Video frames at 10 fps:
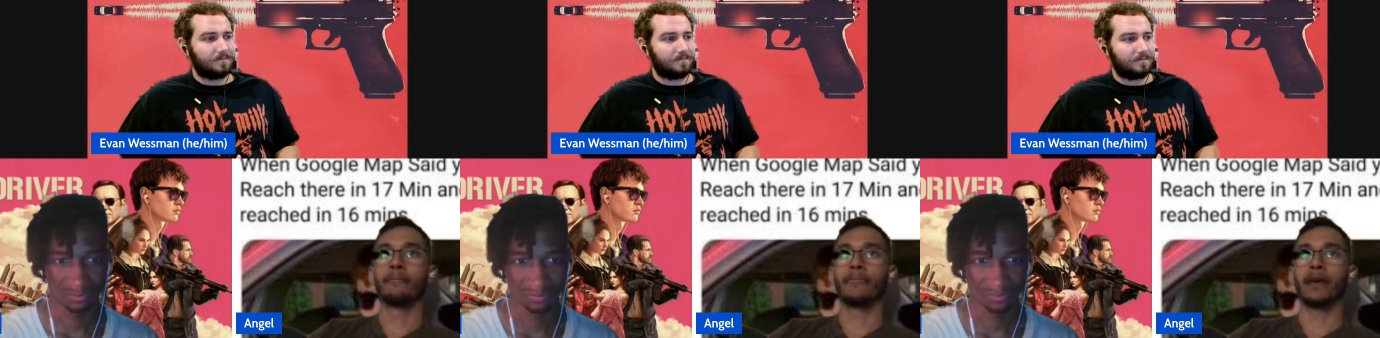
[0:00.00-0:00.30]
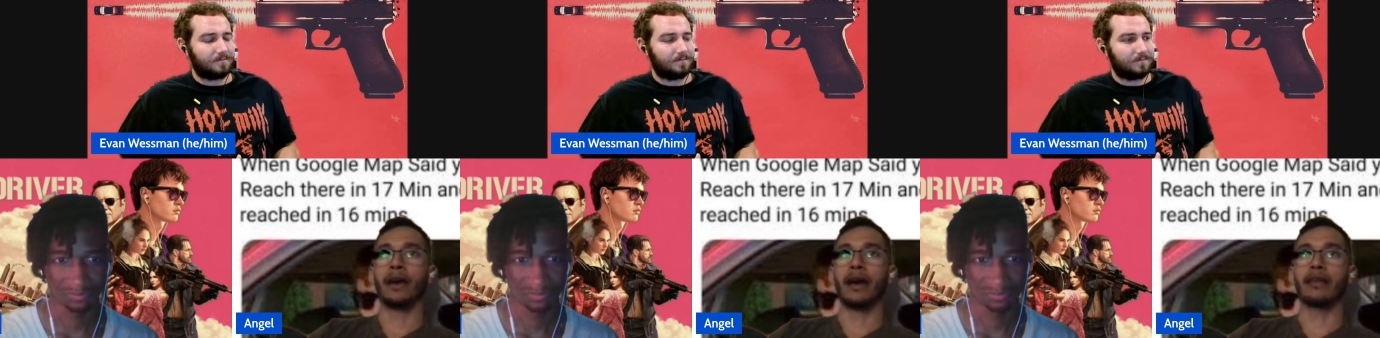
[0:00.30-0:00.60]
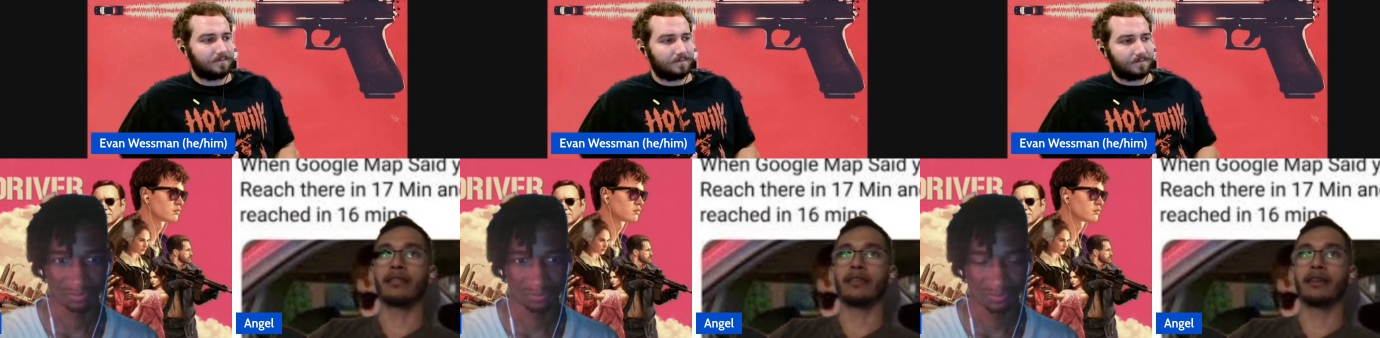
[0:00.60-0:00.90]
Speaker 1: i
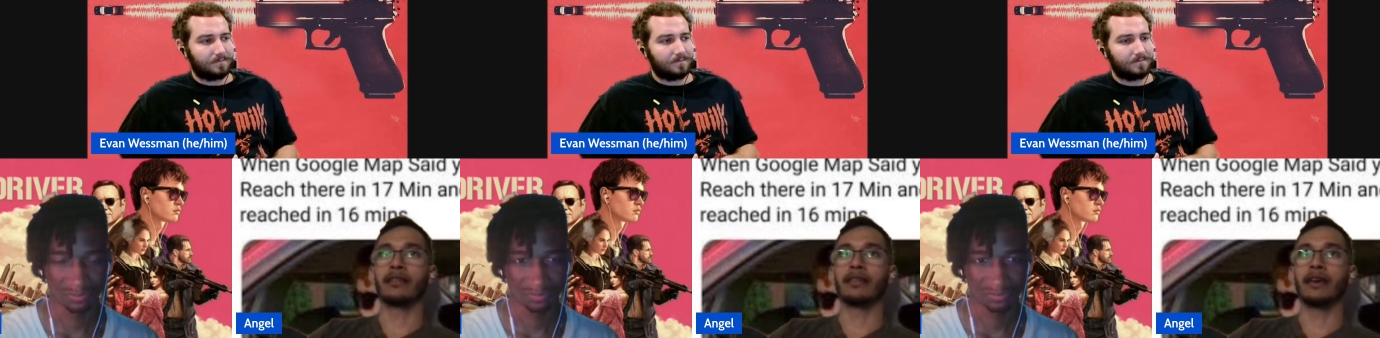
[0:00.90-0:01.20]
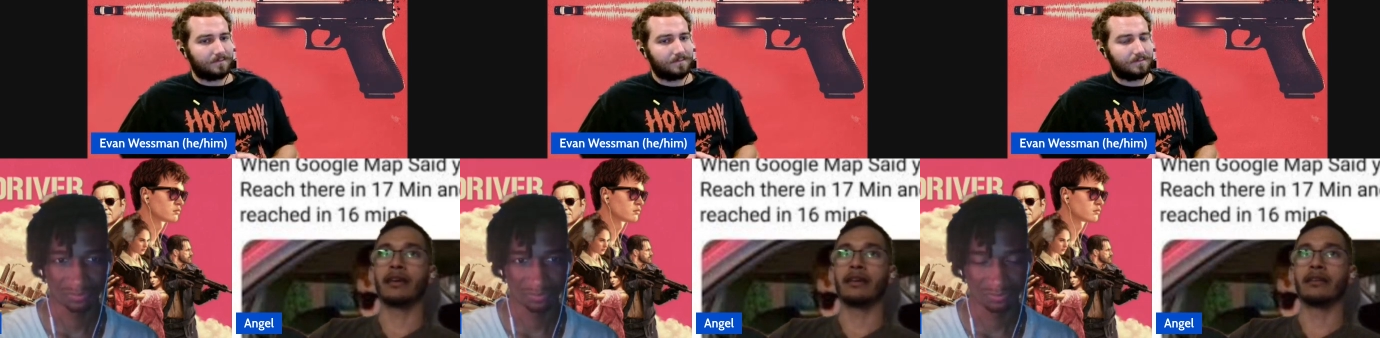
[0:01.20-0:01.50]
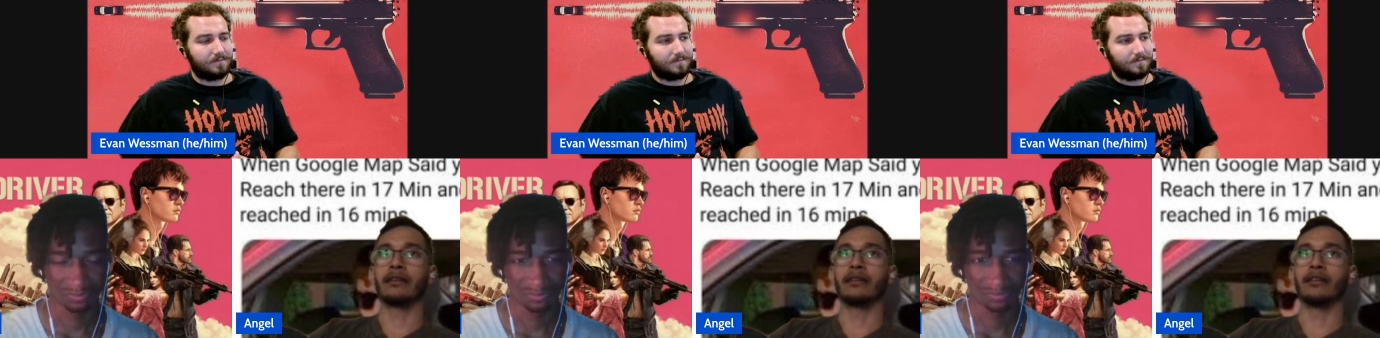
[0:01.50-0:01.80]
think that you
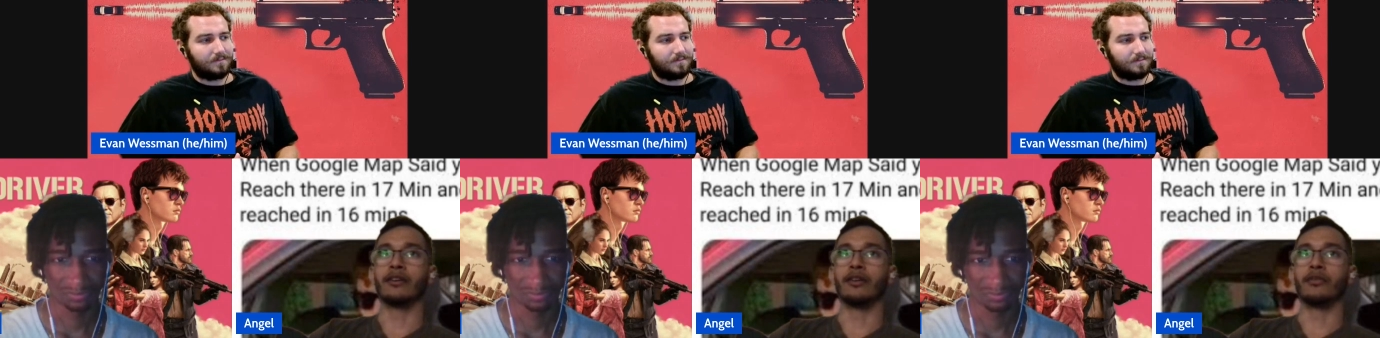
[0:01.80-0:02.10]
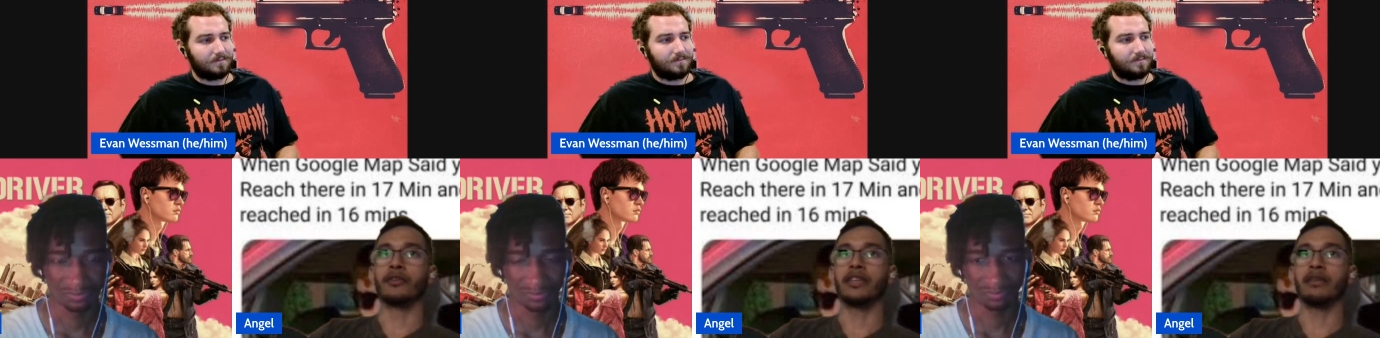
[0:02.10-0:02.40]
know he was